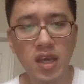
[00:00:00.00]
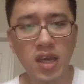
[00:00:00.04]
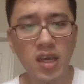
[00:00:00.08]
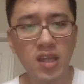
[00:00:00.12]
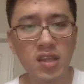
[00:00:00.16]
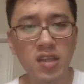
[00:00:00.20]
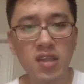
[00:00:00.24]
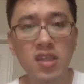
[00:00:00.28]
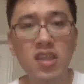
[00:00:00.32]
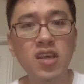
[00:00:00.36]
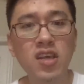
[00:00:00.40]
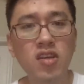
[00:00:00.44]

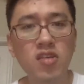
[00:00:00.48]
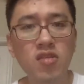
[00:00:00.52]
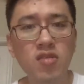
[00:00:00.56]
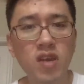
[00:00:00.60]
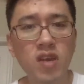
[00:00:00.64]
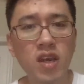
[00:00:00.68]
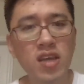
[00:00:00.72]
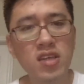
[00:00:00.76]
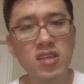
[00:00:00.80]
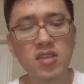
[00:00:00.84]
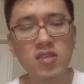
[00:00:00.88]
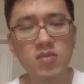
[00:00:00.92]
and you
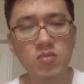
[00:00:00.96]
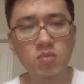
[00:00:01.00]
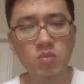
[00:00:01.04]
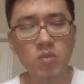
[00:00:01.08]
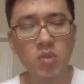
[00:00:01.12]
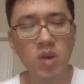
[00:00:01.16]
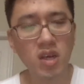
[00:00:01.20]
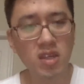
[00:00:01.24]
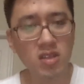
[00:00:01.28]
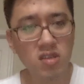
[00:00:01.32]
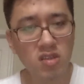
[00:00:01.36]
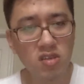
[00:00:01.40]
guys
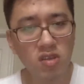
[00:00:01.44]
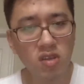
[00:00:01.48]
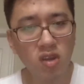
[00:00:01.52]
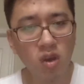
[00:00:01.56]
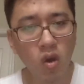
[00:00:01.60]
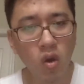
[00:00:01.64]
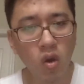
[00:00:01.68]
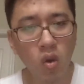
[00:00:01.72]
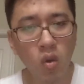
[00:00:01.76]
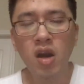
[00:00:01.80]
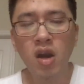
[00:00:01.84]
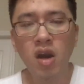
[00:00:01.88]
must
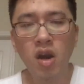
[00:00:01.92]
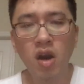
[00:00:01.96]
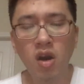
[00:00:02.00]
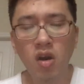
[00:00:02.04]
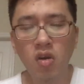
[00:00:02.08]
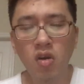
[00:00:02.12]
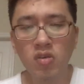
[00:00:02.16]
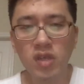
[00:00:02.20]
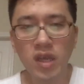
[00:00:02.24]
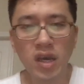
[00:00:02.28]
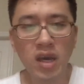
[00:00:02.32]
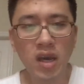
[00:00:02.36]
know
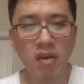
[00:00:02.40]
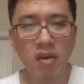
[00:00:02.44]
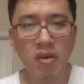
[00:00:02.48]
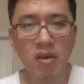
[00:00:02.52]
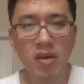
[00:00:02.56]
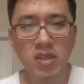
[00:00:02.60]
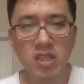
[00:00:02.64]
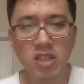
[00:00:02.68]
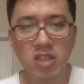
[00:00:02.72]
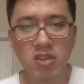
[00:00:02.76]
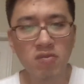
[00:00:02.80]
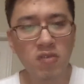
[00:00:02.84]
all the
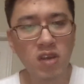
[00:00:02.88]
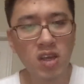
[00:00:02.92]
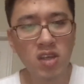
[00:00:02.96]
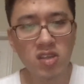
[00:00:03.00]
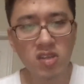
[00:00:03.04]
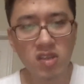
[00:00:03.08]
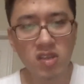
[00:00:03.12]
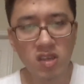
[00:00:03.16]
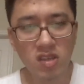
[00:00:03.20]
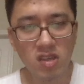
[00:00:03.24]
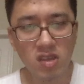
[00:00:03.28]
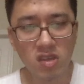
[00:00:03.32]
iOS
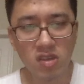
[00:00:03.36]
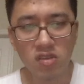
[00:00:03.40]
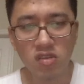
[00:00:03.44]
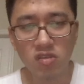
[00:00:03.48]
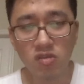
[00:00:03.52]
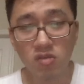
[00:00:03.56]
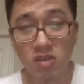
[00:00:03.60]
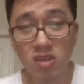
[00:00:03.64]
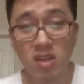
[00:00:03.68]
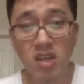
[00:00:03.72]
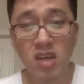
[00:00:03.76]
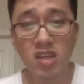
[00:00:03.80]
devices are
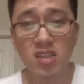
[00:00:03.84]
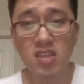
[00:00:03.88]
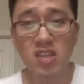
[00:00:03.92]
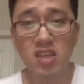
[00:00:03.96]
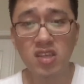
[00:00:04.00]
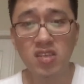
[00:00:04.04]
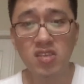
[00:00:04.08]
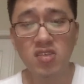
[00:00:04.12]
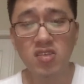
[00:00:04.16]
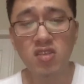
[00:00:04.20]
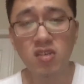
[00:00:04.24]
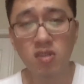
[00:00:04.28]
using
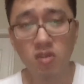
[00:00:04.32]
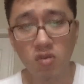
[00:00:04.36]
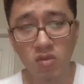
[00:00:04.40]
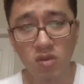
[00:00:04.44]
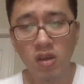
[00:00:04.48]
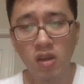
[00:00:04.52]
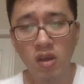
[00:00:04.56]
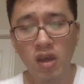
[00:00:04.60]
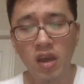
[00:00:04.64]
SSD only.